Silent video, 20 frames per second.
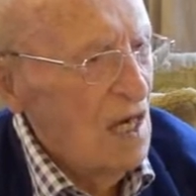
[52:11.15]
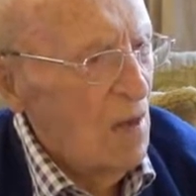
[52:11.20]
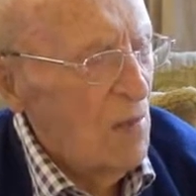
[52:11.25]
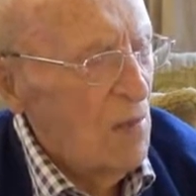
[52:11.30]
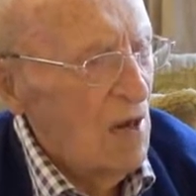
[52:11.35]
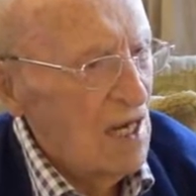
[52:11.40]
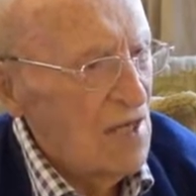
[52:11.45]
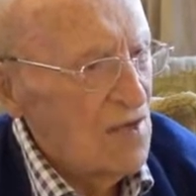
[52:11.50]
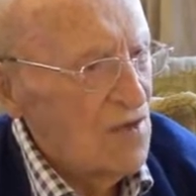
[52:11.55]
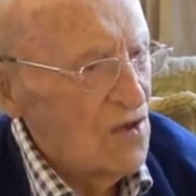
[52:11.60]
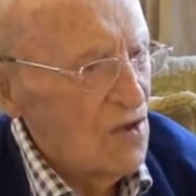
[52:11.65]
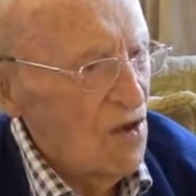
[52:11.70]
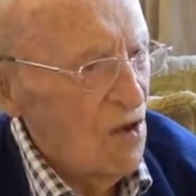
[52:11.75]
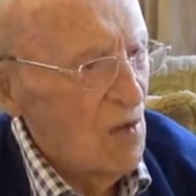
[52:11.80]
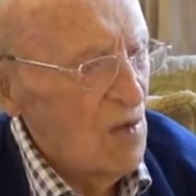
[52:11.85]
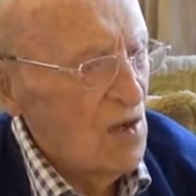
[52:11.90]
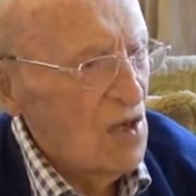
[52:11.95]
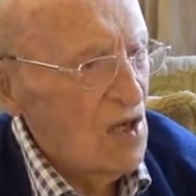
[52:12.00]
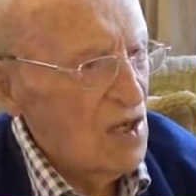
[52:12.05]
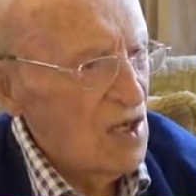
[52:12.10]
a
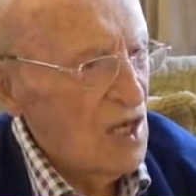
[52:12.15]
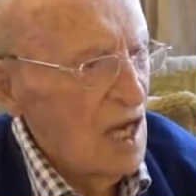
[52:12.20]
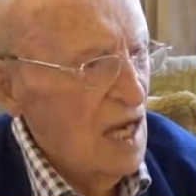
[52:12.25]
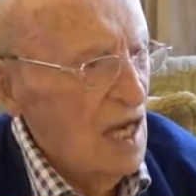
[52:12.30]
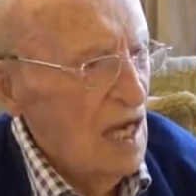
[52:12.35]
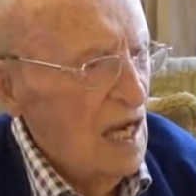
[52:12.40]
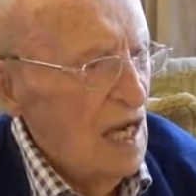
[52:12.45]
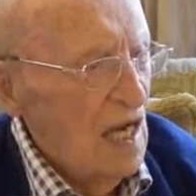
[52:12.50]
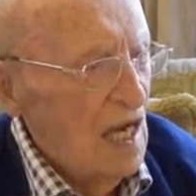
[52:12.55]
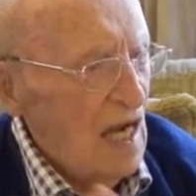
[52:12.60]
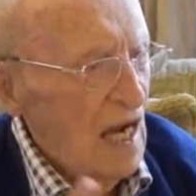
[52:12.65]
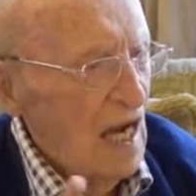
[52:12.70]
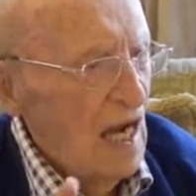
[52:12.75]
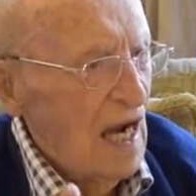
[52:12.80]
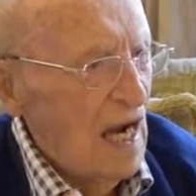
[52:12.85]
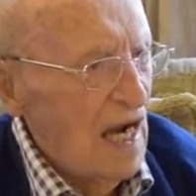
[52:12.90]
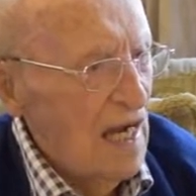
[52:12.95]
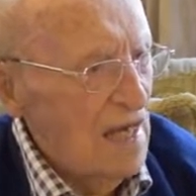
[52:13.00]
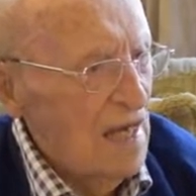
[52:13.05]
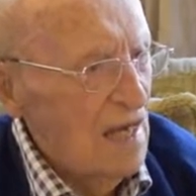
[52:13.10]
banjo because
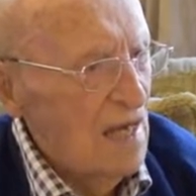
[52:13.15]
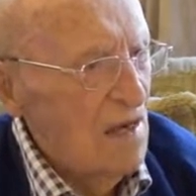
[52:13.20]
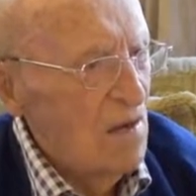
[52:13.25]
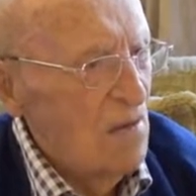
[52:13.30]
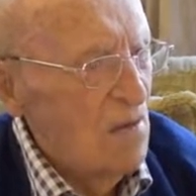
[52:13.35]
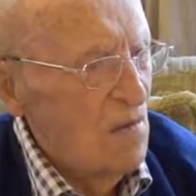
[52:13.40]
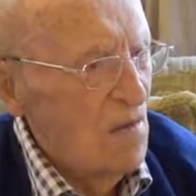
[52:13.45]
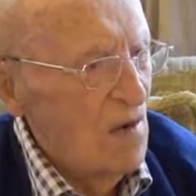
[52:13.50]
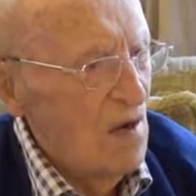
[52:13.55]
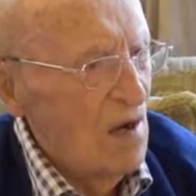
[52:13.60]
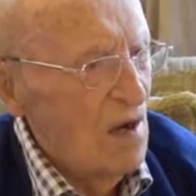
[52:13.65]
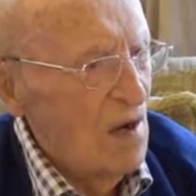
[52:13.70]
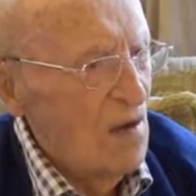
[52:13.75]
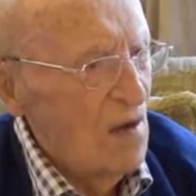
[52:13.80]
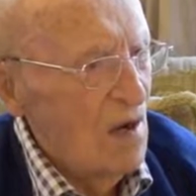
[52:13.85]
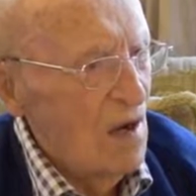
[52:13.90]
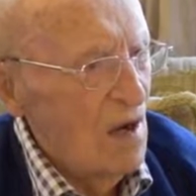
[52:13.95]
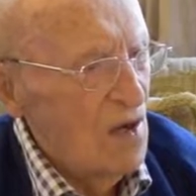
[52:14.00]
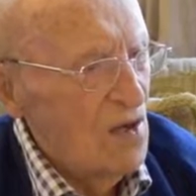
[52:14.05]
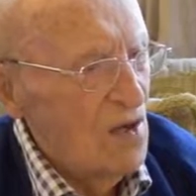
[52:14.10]
I had
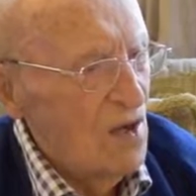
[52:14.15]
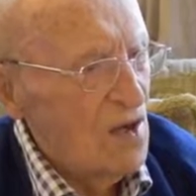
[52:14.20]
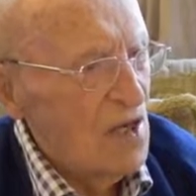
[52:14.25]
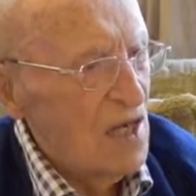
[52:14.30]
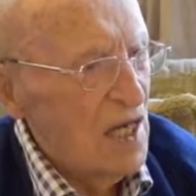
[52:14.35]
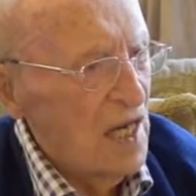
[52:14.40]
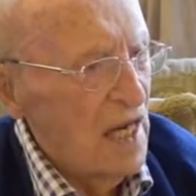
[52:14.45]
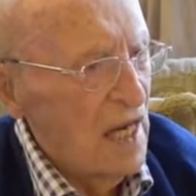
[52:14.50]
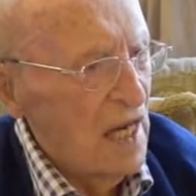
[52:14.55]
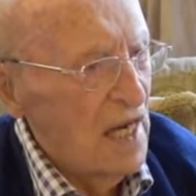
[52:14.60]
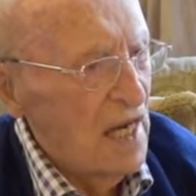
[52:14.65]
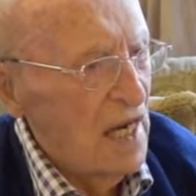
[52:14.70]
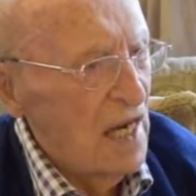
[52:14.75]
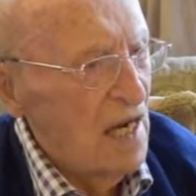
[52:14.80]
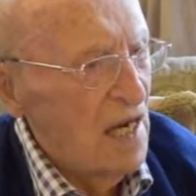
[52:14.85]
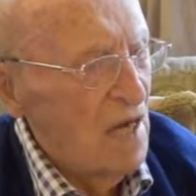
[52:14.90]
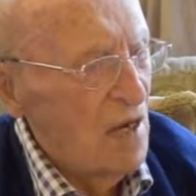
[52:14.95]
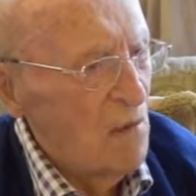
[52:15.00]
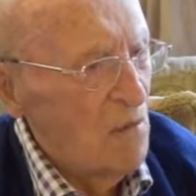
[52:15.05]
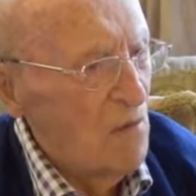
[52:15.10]
a, a, a
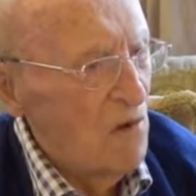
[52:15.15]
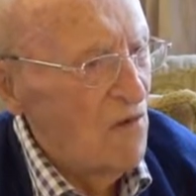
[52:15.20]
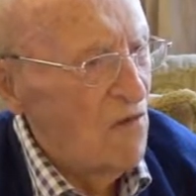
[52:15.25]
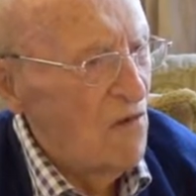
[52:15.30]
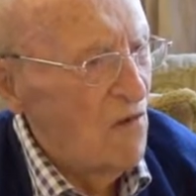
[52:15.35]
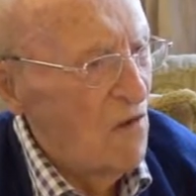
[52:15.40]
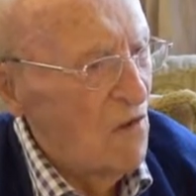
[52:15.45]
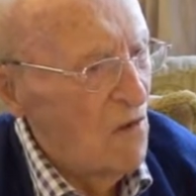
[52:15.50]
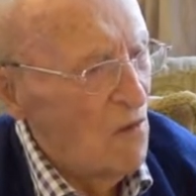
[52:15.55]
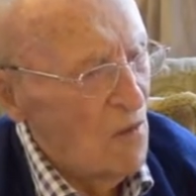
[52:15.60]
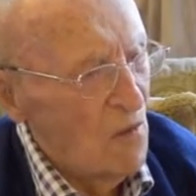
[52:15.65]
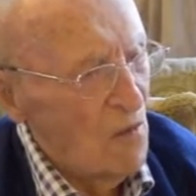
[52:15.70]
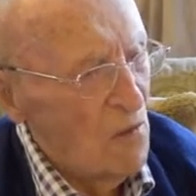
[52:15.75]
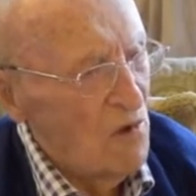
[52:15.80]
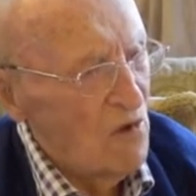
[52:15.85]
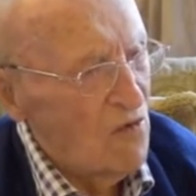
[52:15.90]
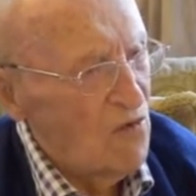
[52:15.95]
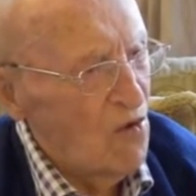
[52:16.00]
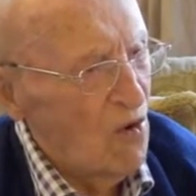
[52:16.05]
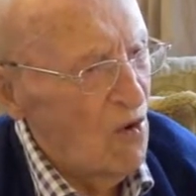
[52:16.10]
ukulele
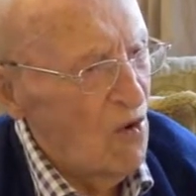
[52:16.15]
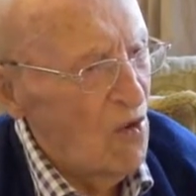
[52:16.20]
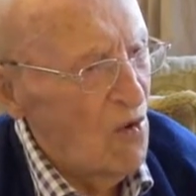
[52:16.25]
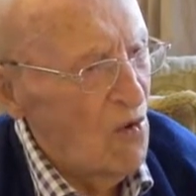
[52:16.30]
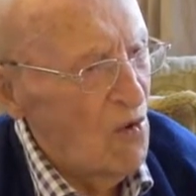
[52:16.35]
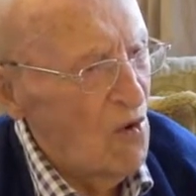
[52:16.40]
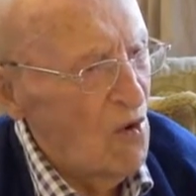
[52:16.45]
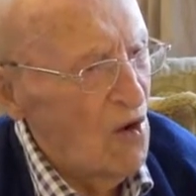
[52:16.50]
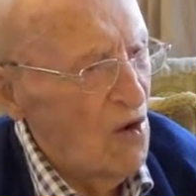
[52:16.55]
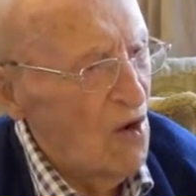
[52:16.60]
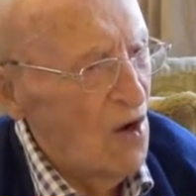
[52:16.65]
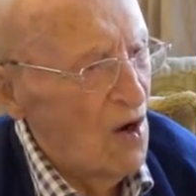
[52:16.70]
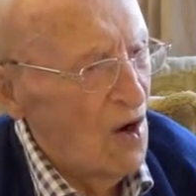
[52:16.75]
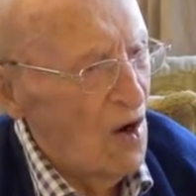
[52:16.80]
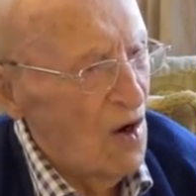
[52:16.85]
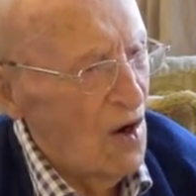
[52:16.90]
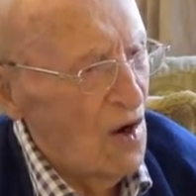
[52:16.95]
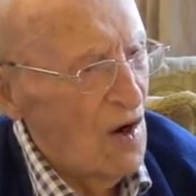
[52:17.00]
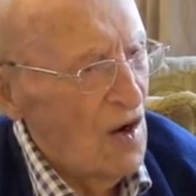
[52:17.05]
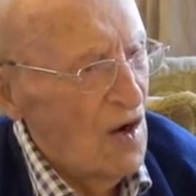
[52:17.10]
before the
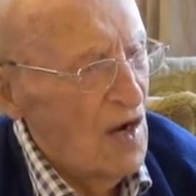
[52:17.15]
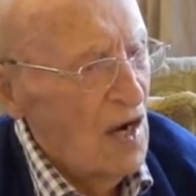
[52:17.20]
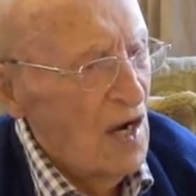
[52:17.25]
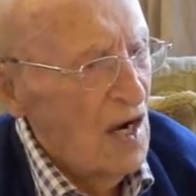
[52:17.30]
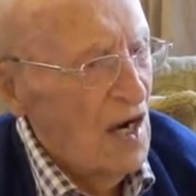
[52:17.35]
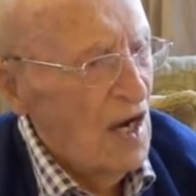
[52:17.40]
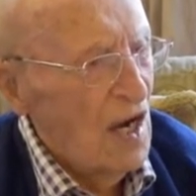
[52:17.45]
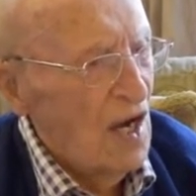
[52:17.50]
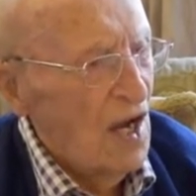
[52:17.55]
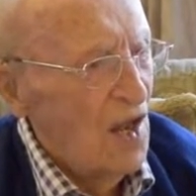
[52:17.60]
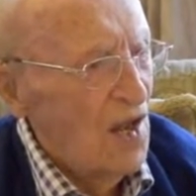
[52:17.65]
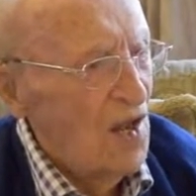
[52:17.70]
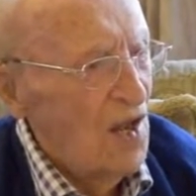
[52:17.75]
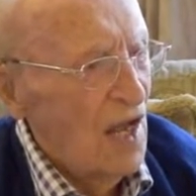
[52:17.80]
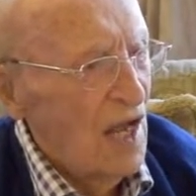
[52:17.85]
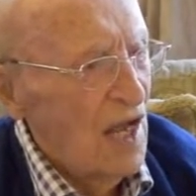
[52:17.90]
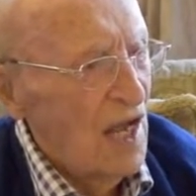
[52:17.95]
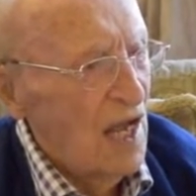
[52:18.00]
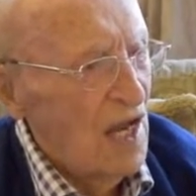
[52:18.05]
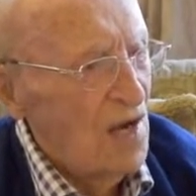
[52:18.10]
war and
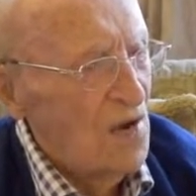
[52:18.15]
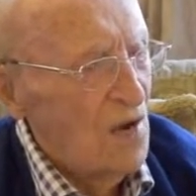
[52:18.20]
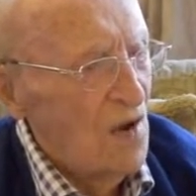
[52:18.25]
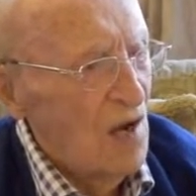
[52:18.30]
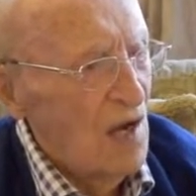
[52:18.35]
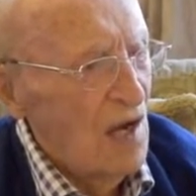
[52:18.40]
I had